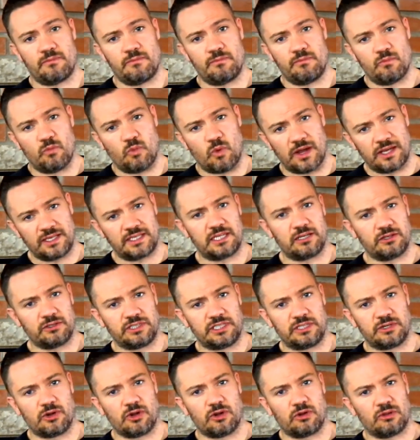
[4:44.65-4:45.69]
whitetail
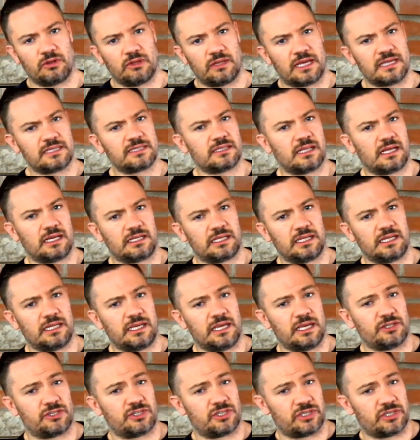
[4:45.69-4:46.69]
deer are less likely to eat